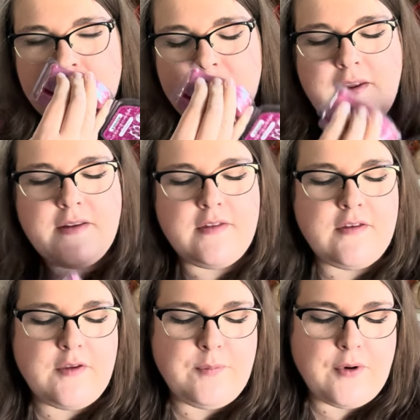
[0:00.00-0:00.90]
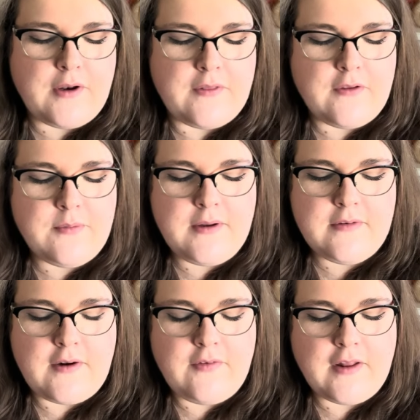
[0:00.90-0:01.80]
Yes, this is pretty. This one is
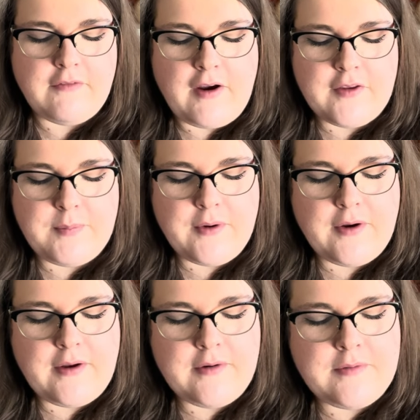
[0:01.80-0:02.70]
definitely a raspberry.